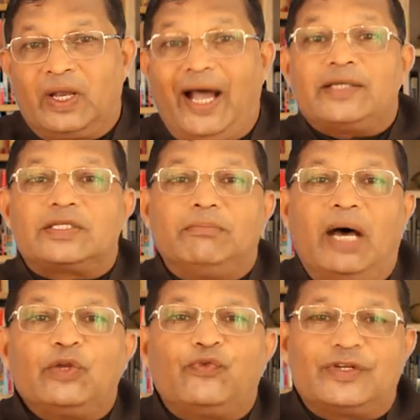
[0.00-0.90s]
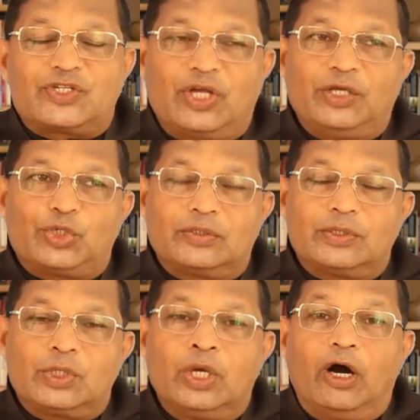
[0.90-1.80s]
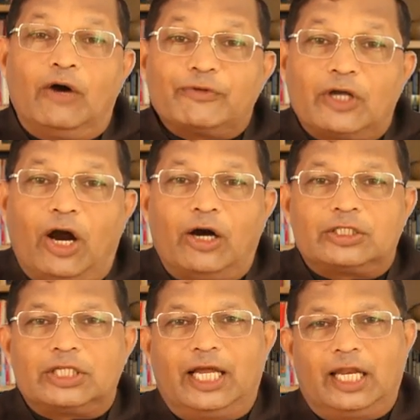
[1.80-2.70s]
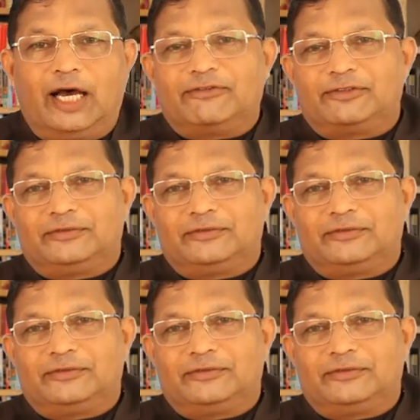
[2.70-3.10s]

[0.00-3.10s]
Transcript: as the manifestation of God in love.